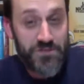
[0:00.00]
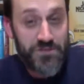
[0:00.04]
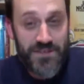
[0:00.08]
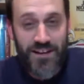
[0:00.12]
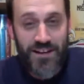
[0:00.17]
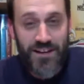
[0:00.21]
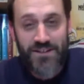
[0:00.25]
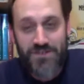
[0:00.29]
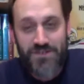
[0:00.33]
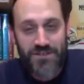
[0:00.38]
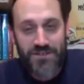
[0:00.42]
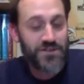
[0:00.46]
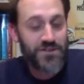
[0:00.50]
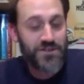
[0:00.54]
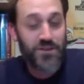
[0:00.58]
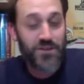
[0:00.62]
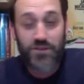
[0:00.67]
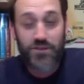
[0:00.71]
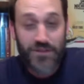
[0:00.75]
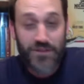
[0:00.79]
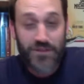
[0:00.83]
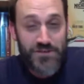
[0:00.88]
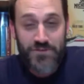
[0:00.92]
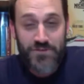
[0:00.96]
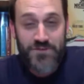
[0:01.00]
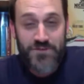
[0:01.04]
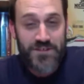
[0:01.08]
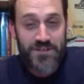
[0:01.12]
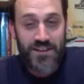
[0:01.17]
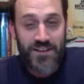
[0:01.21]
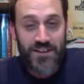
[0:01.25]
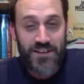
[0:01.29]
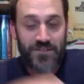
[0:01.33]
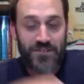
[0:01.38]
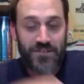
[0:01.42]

I should just call you issues. I don't know.